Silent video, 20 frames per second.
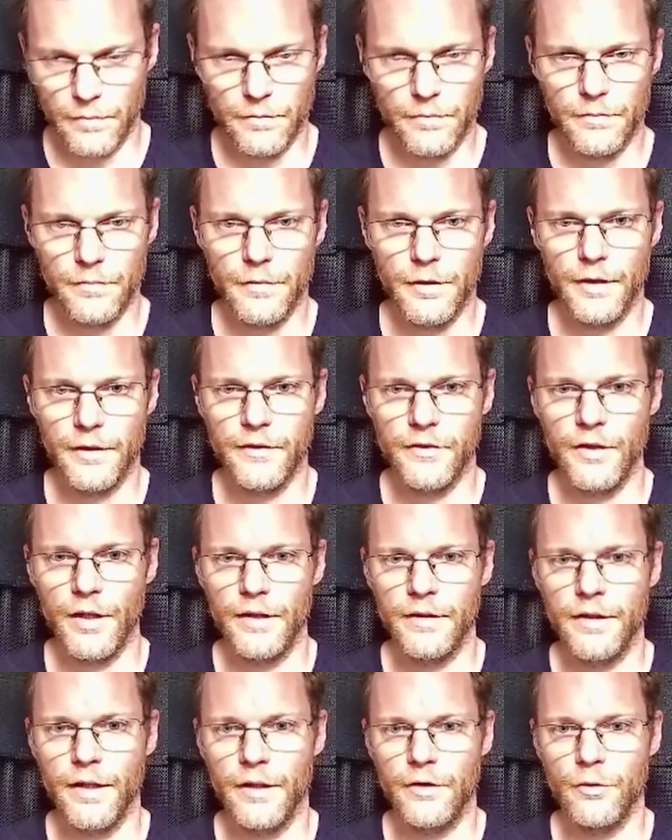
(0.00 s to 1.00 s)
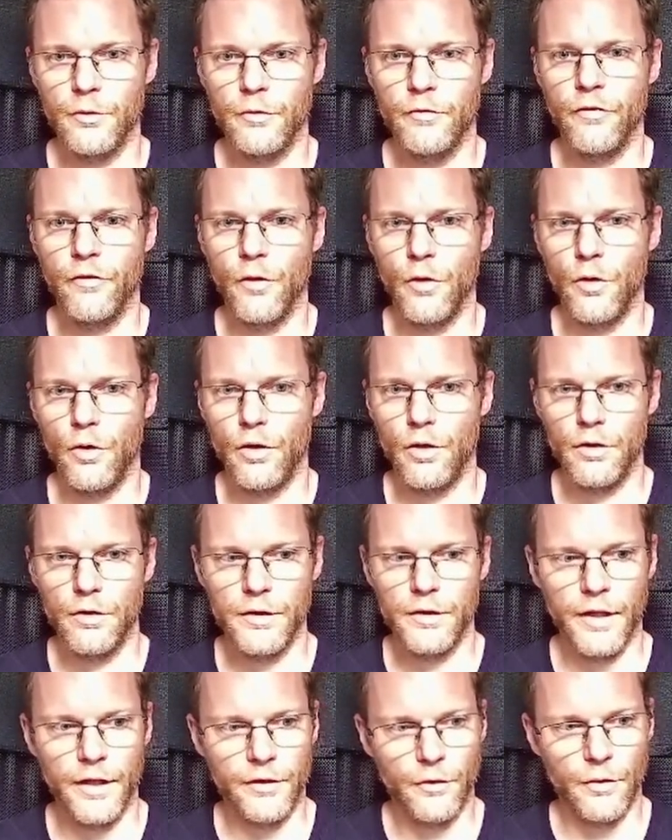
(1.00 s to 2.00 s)
let's set that to 4,
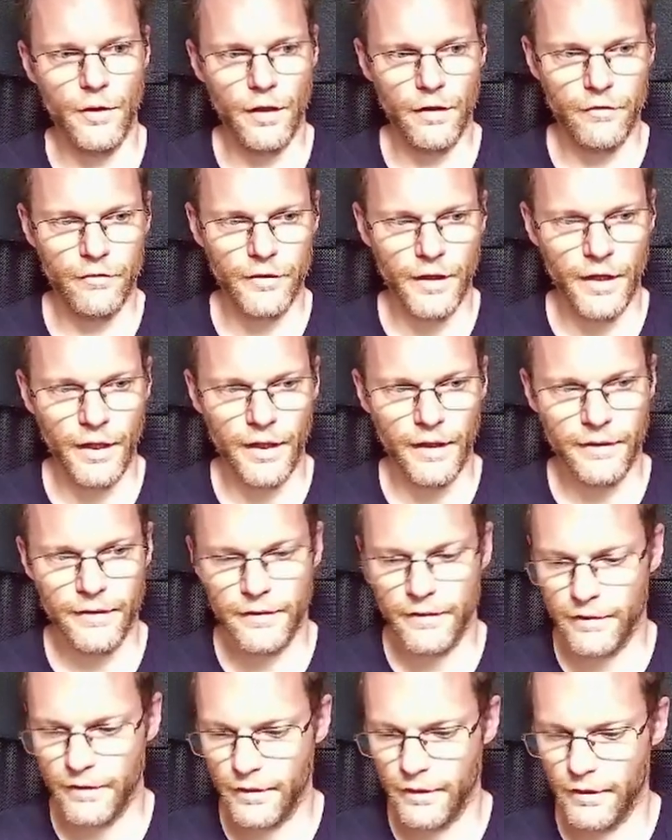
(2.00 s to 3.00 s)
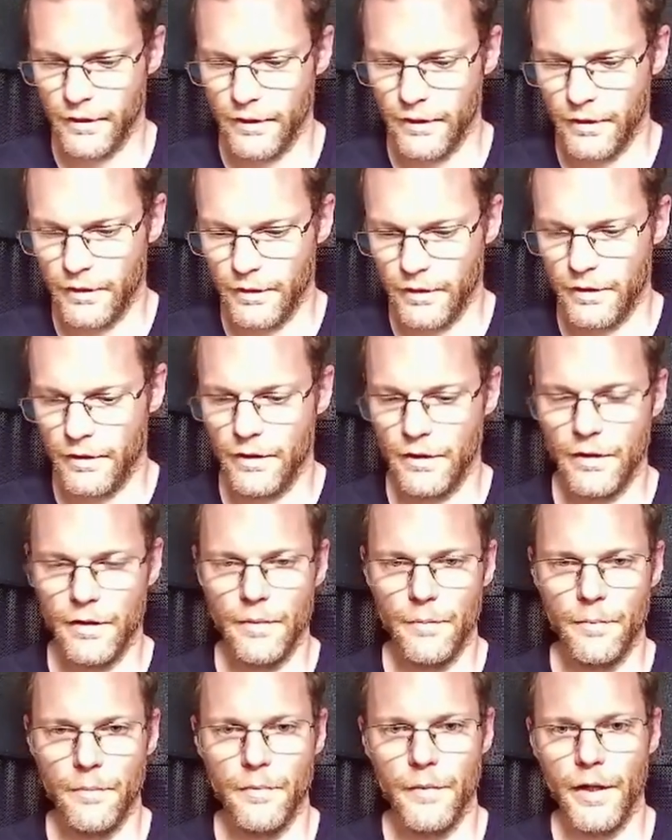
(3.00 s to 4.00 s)
then you have that.
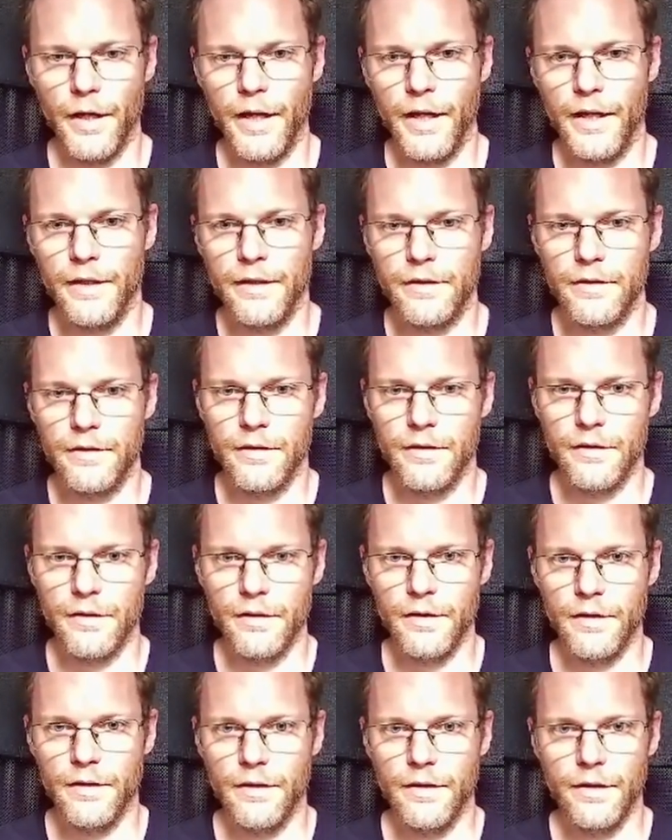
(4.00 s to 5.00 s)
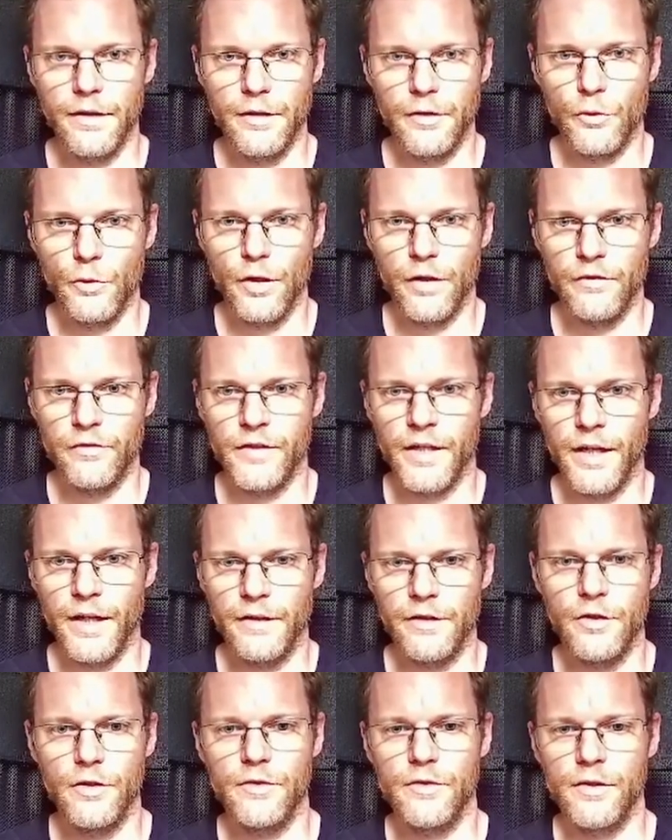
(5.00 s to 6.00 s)
8, you have that.
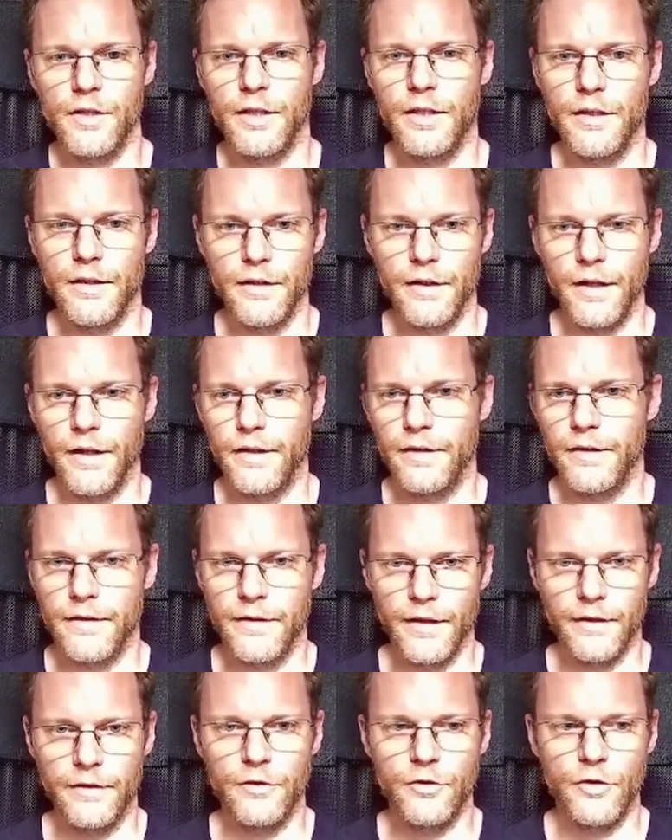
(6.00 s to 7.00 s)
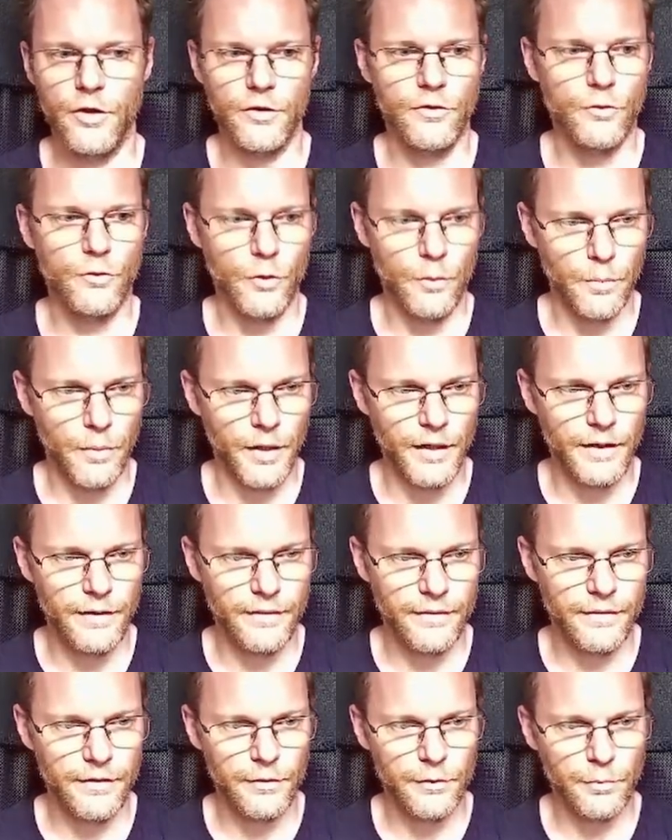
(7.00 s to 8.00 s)
You see it just repeats
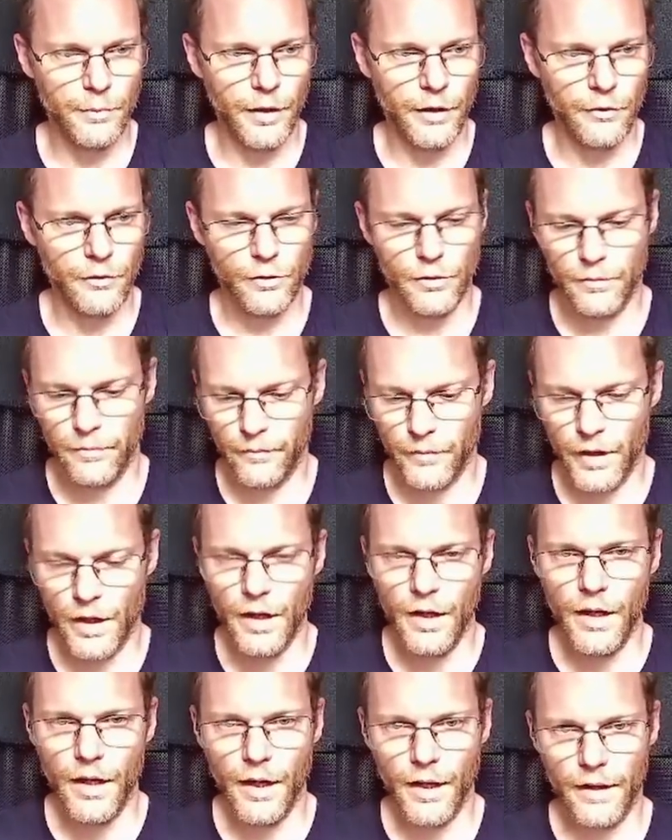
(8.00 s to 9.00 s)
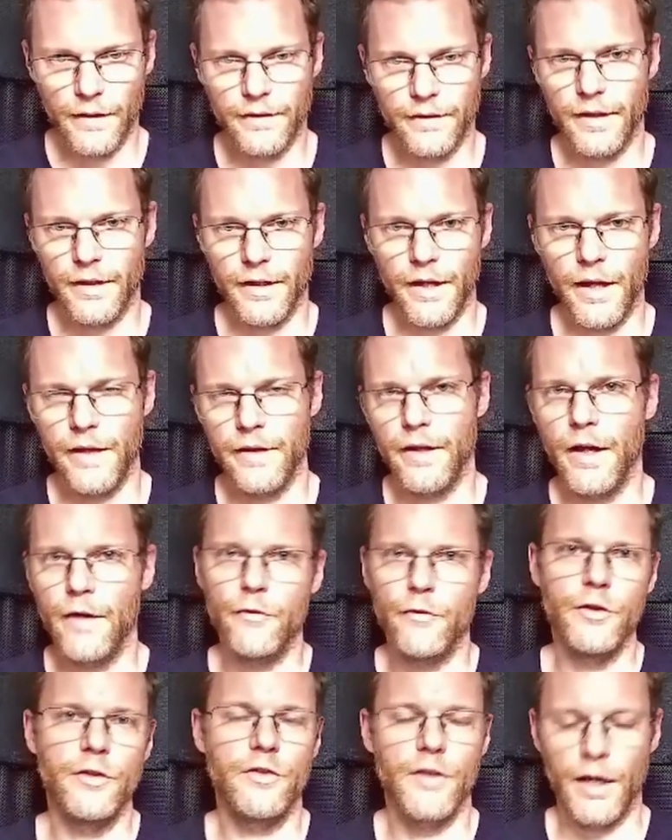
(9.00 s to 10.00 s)
the spectrum, and again
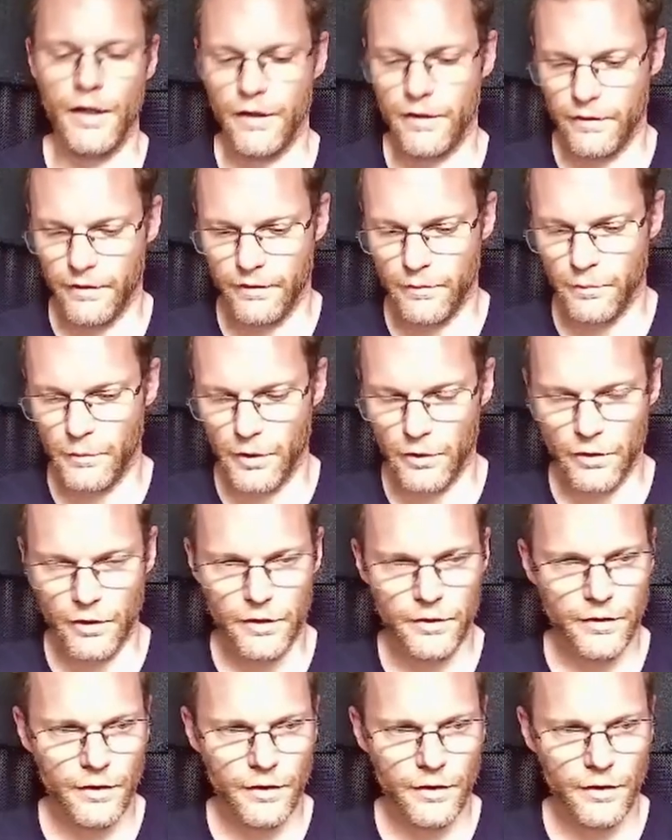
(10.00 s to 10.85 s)
every second is mirrored.